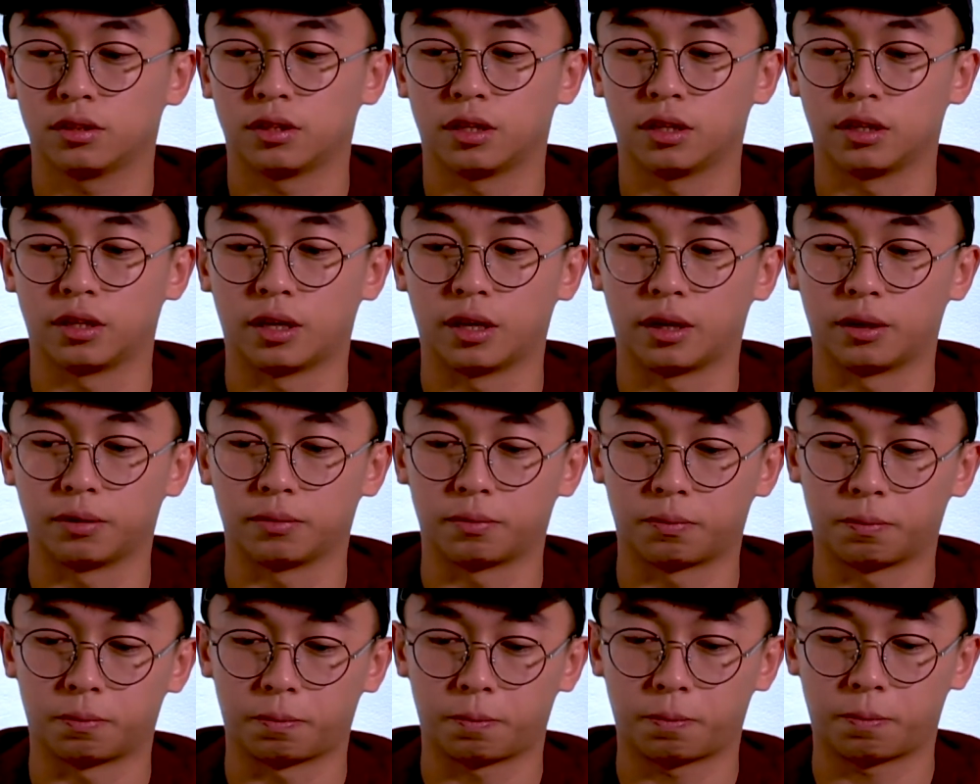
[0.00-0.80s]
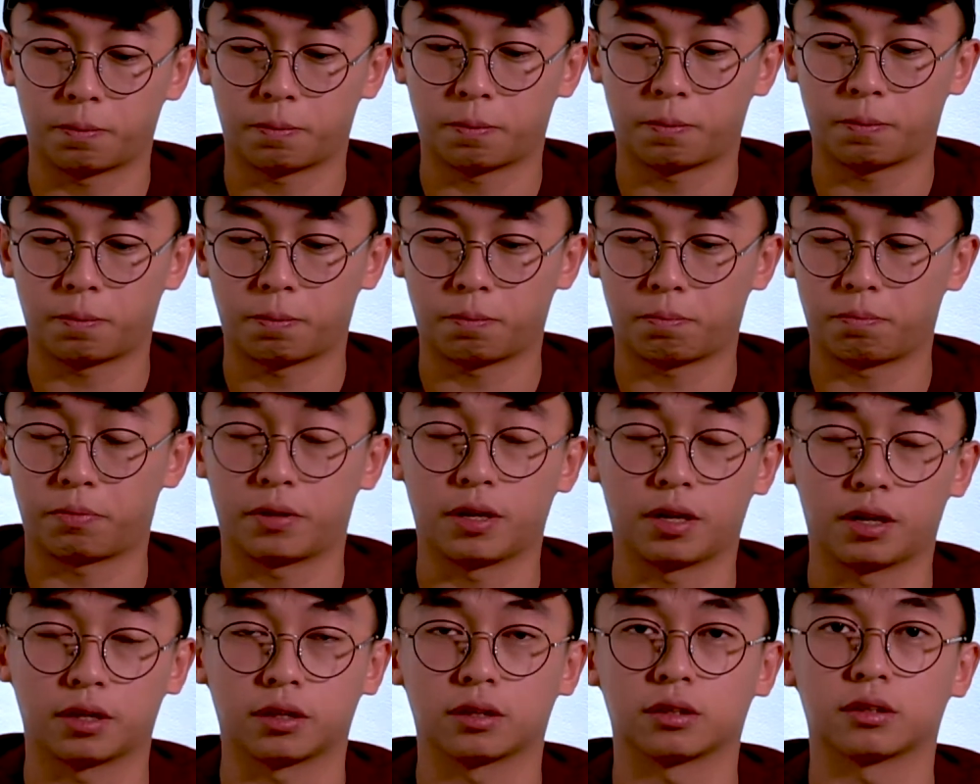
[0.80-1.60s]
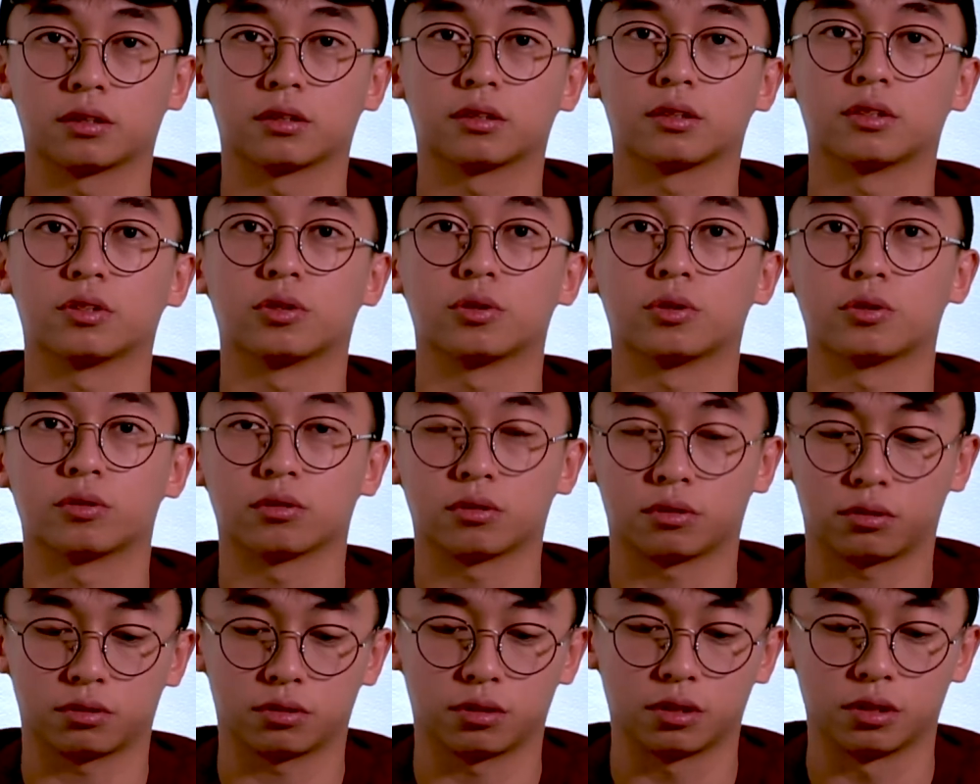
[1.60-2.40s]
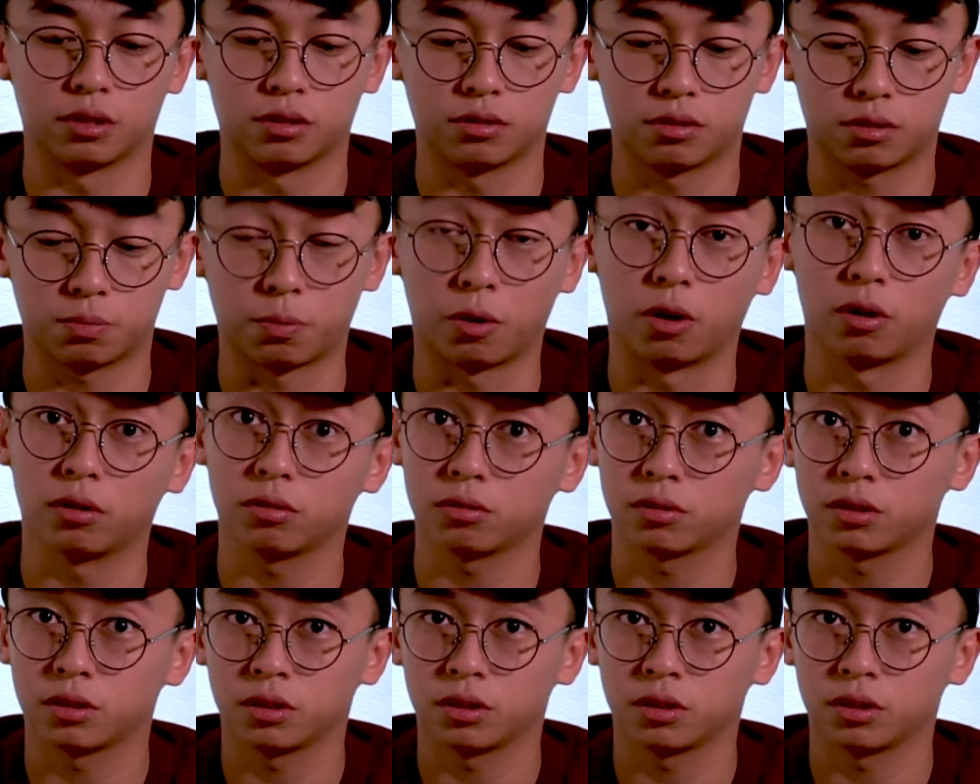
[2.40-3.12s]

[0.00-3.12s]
and then piang, that spot,